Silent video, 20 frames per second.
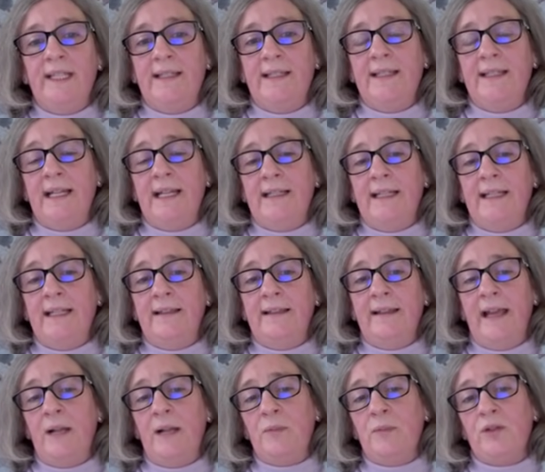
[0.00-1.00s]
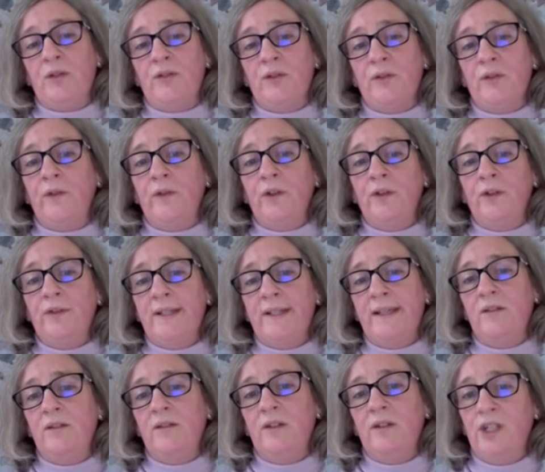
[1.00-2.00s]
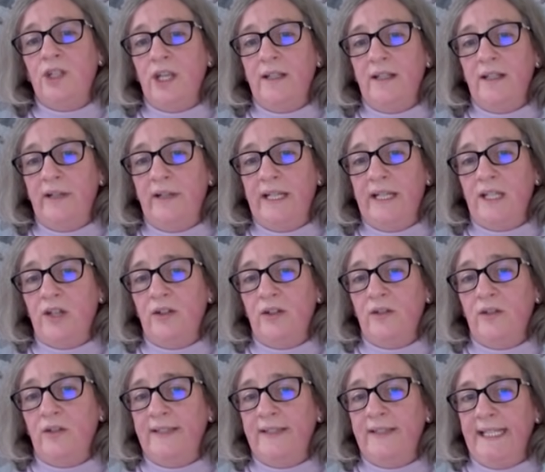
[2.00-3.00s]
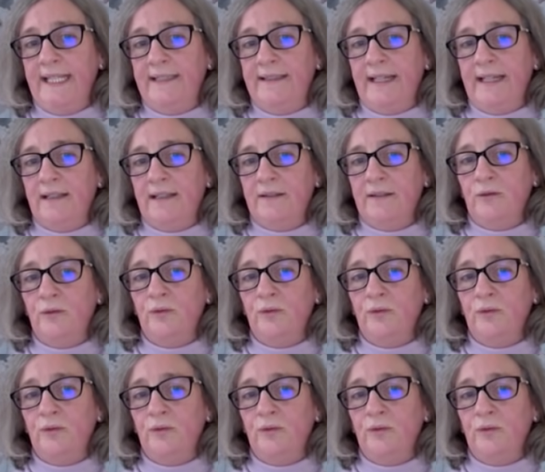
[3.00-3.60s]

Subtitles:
is that it helps also focusing the generation of data